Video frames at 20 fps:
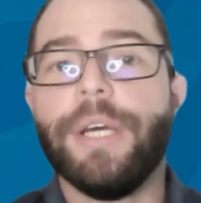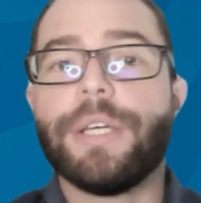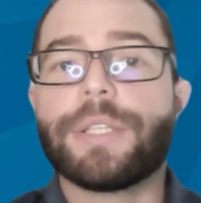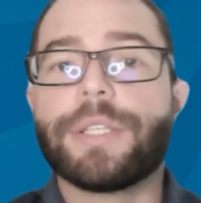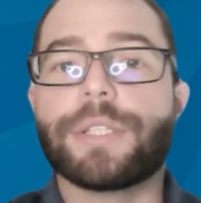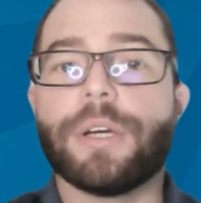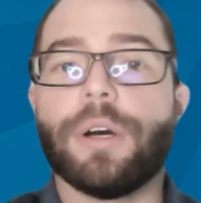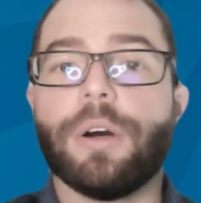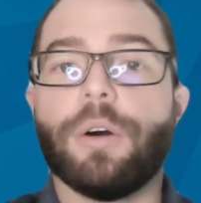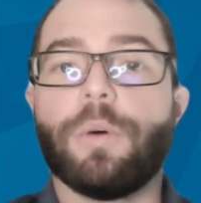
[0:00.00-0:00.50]

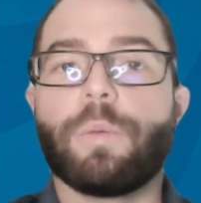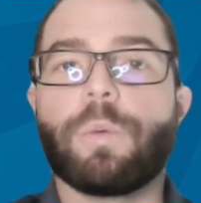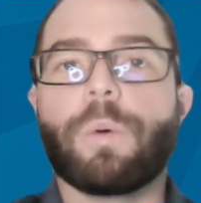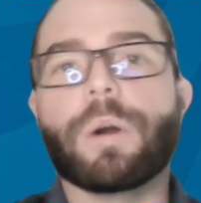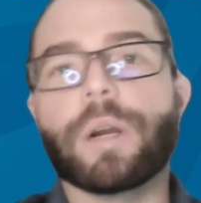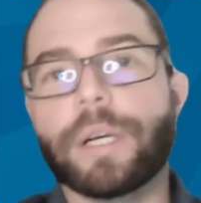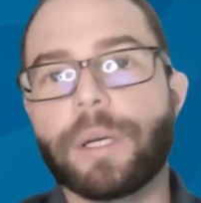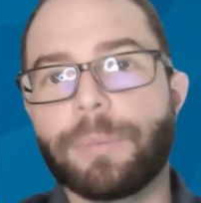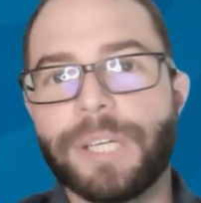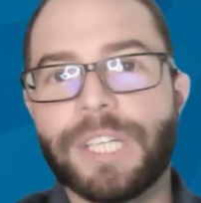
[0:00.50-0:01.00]
So, we're
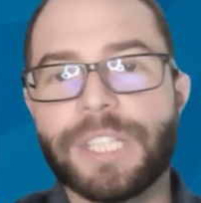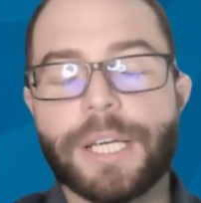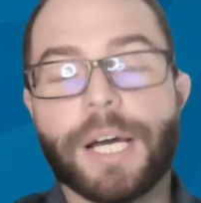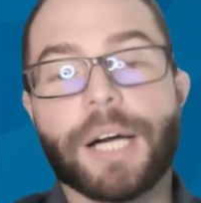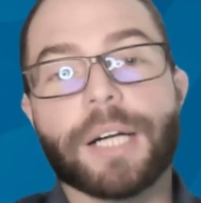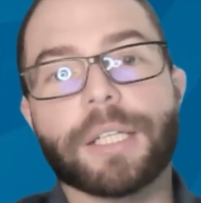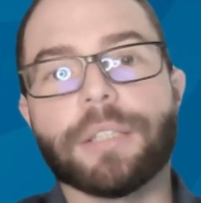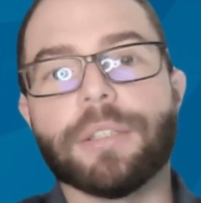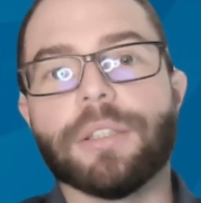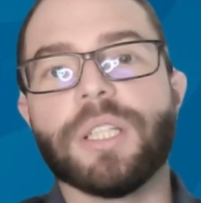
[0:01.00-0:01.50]
going to be
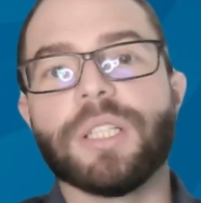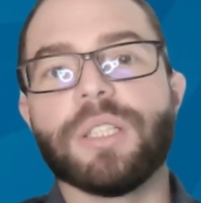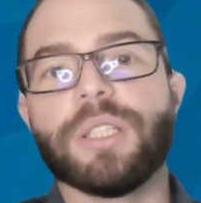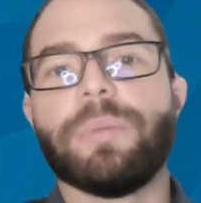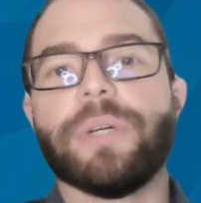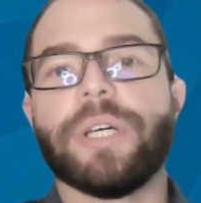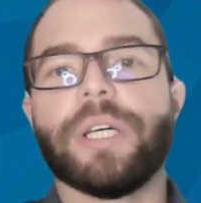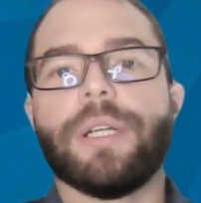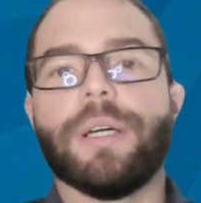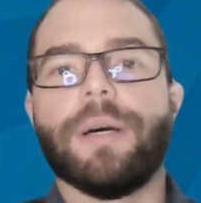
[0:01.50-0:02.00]
talking a little
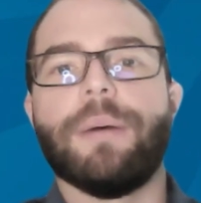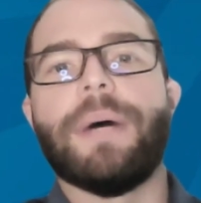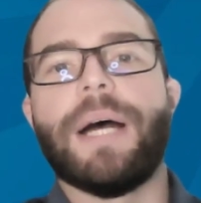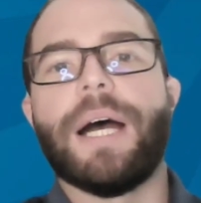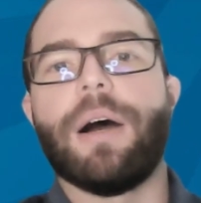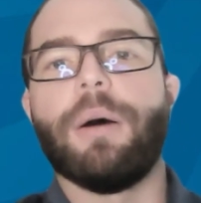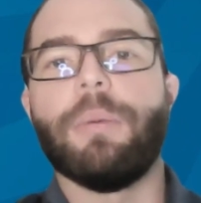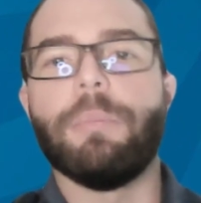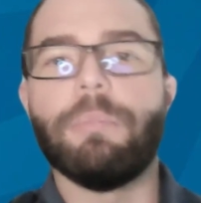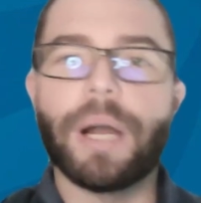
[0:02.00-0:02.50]
bit
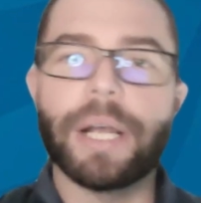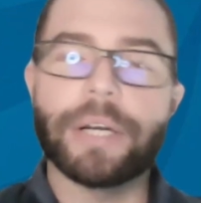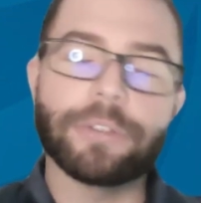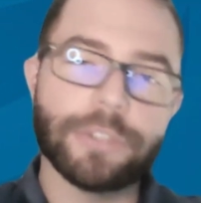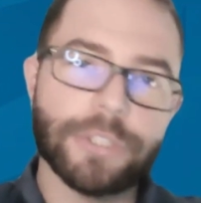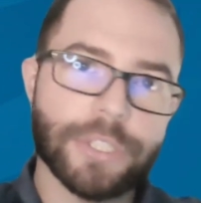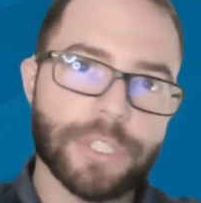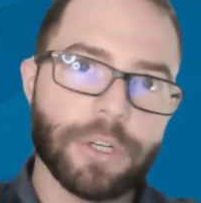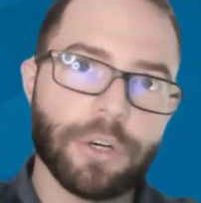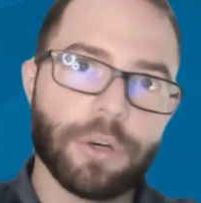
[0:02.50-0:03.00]
about
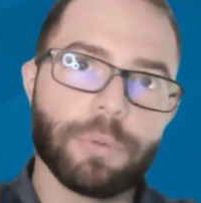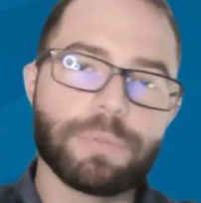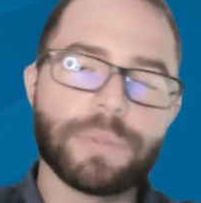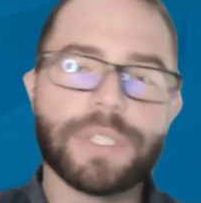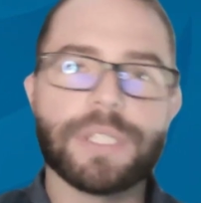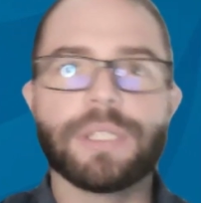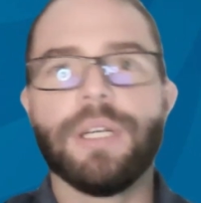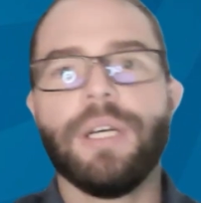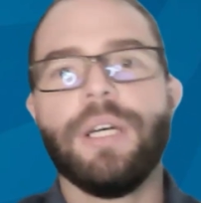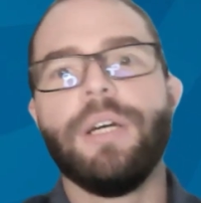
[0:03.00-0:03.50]

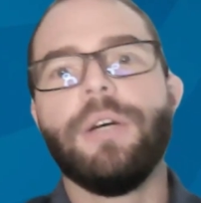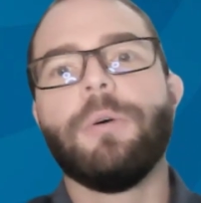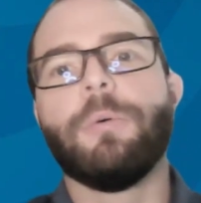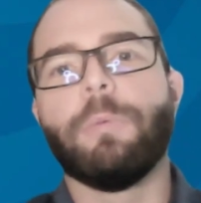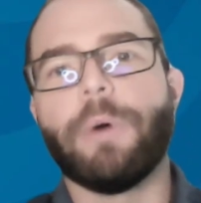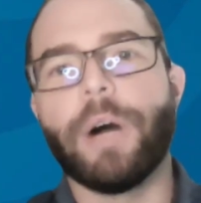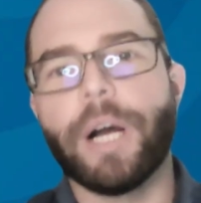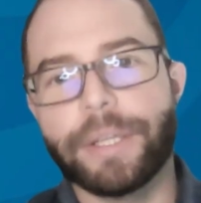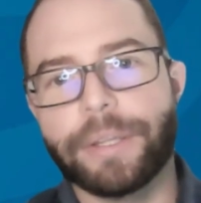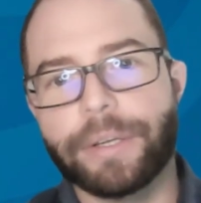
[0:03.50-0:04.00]
microscopes,
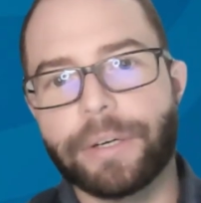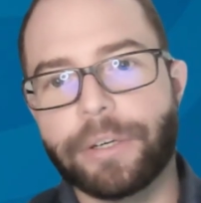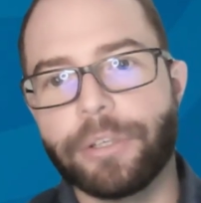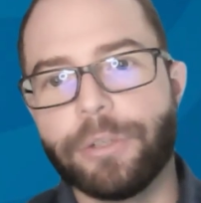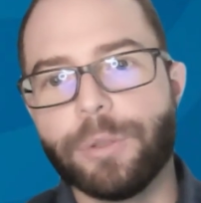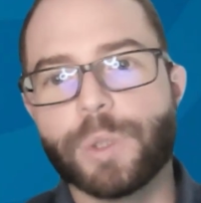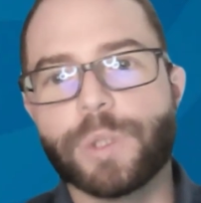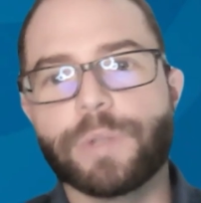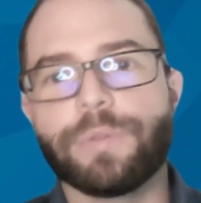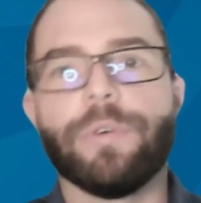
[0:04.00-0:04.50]
why they're
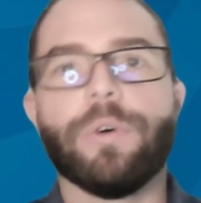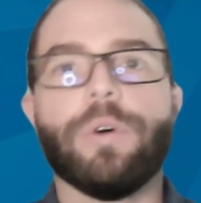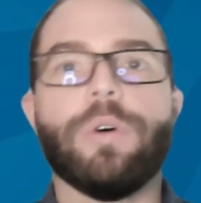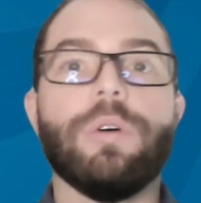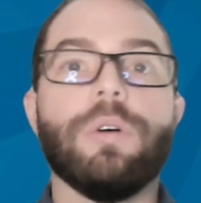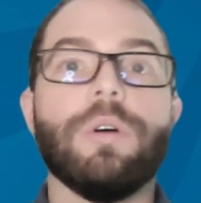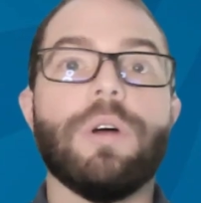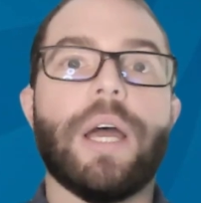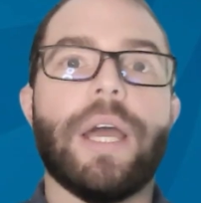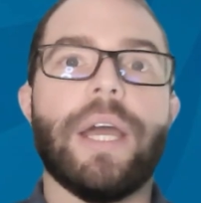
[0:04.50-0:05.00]

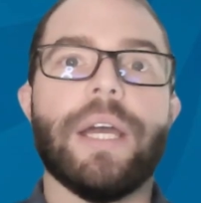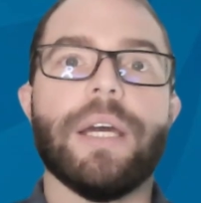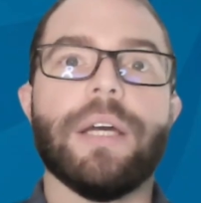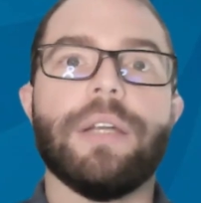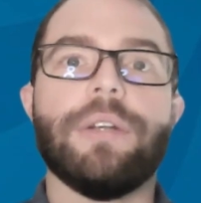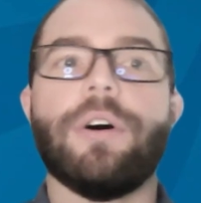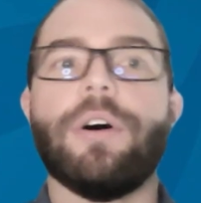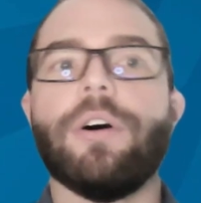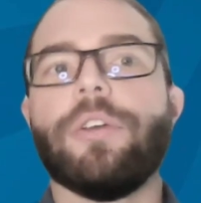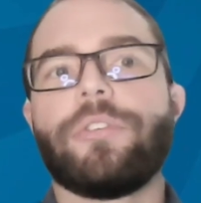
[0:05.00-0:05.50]
useful,
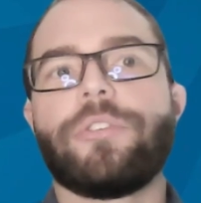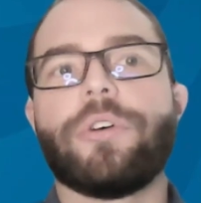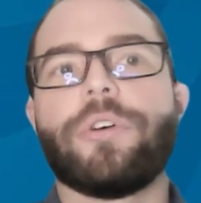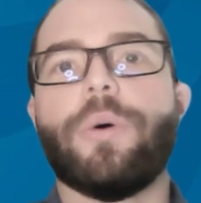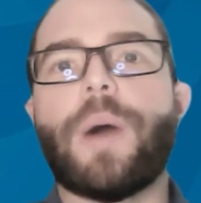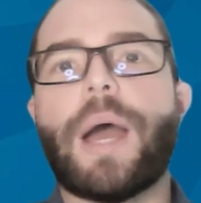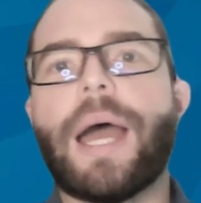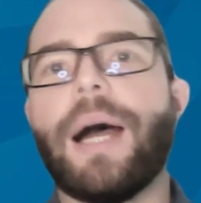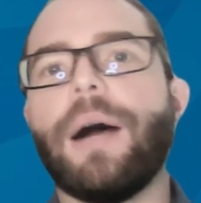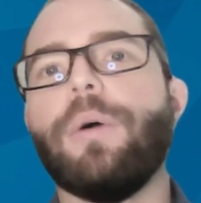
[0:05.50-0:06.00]
and
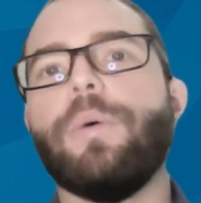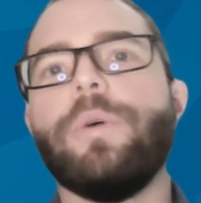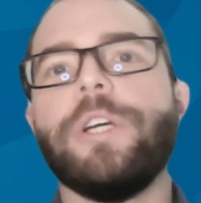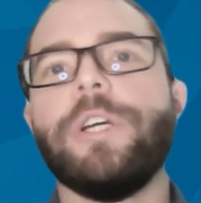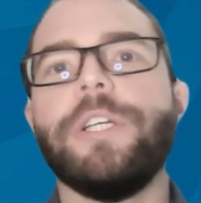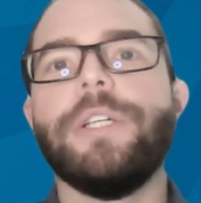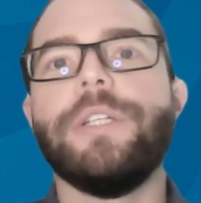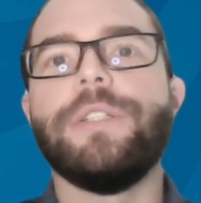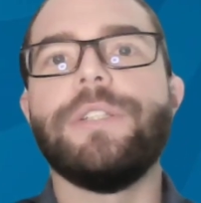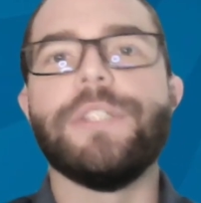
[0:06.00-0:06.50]
also how
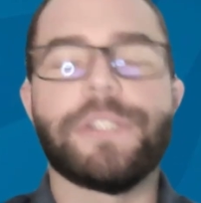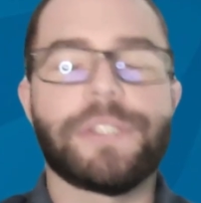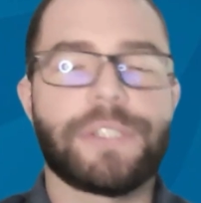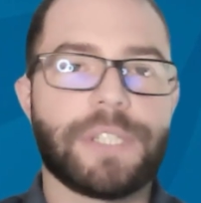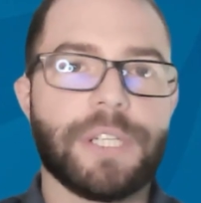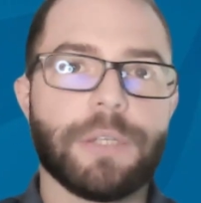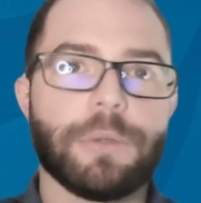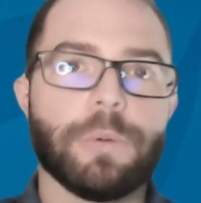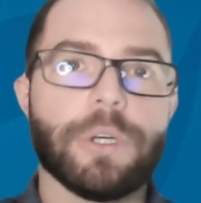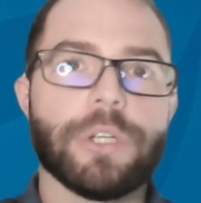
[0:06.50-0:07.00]
we
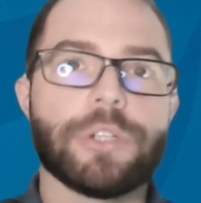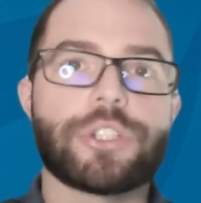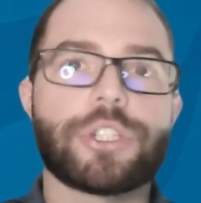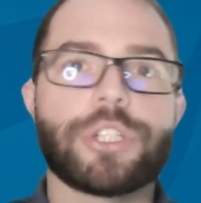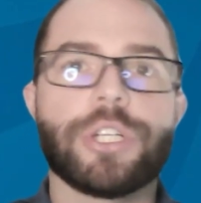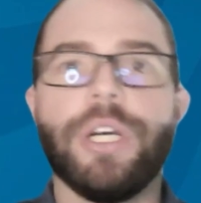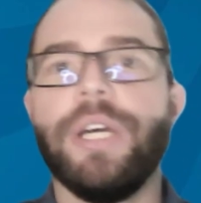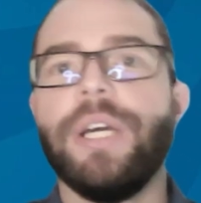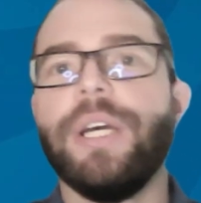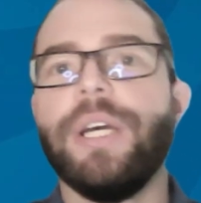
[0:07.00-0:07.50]

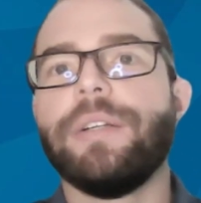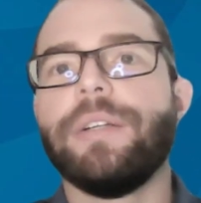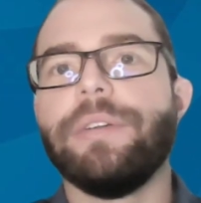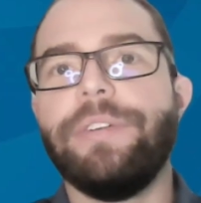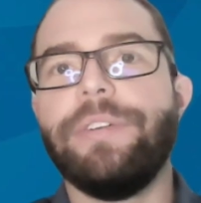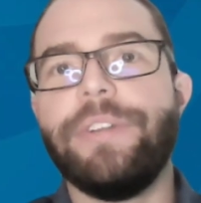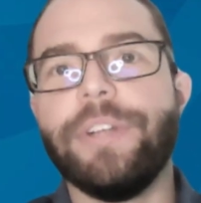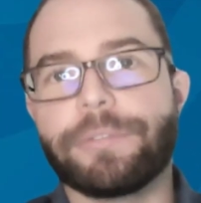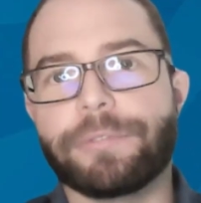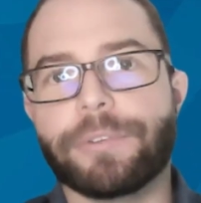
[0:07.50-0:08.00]
distinguish
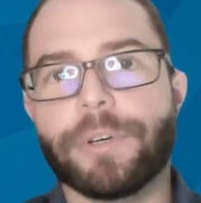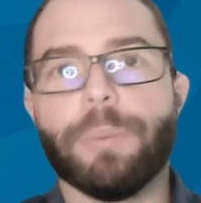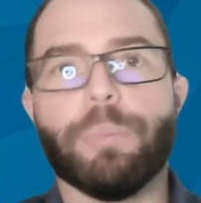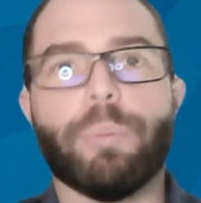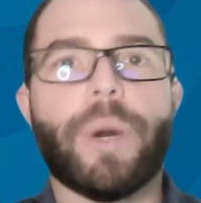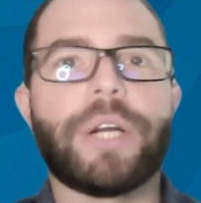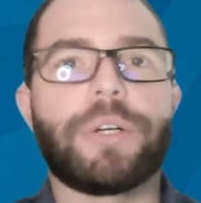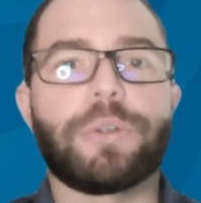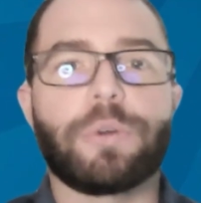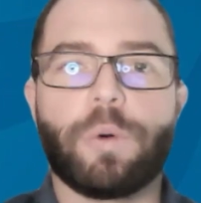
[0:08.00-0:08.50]
different
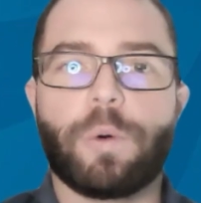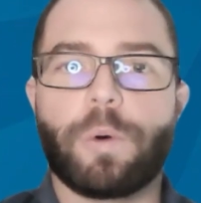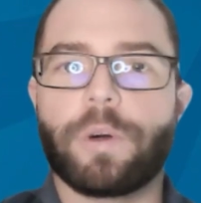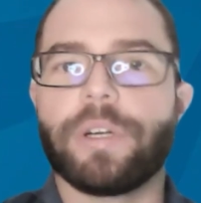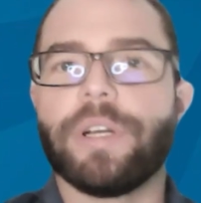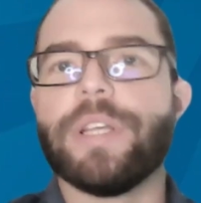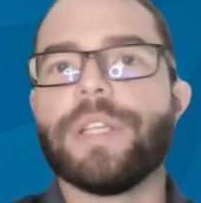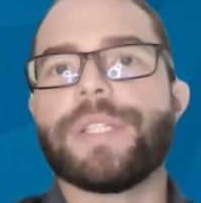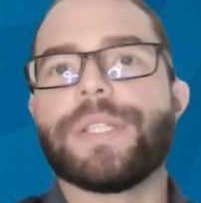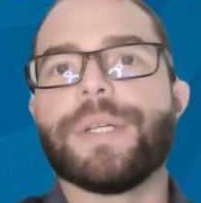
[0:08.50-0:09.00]

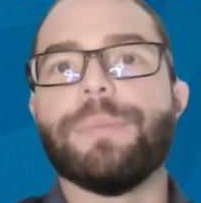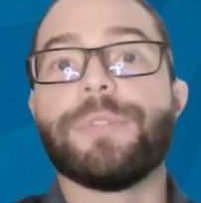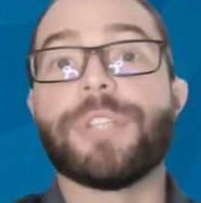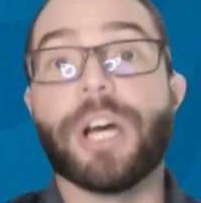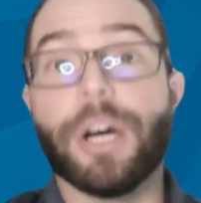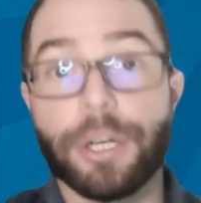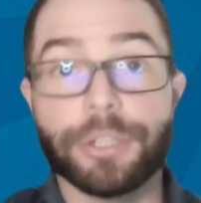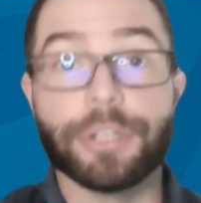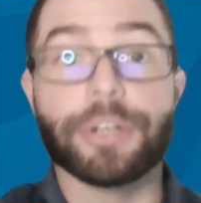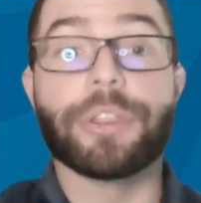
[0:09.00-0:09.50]
microorganisms
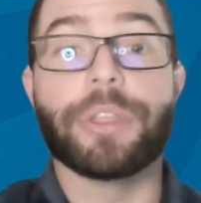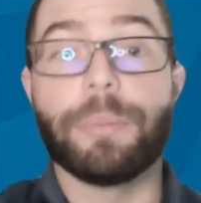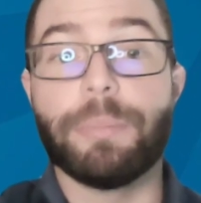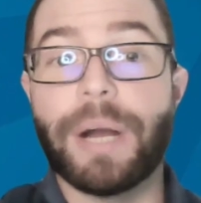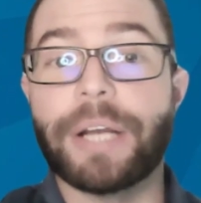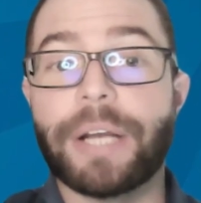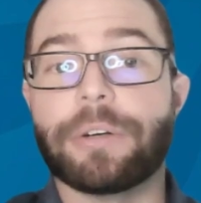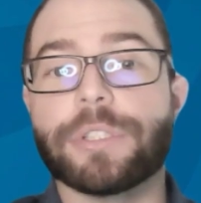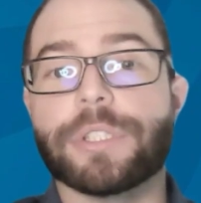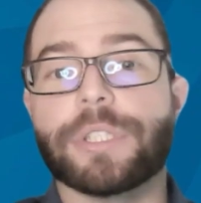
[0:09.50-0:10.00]
under the
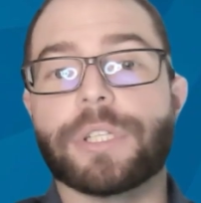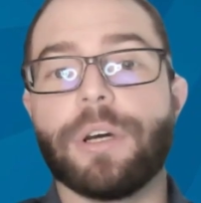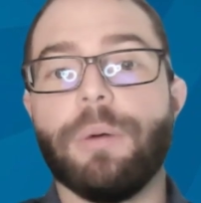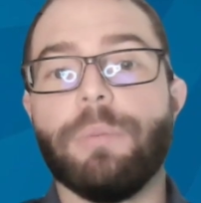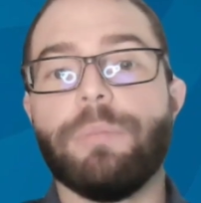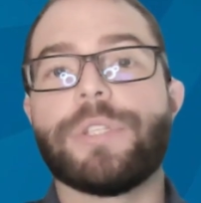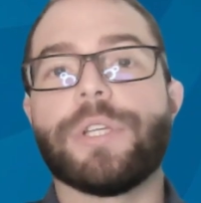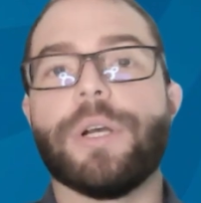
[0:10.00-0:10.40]
microscope.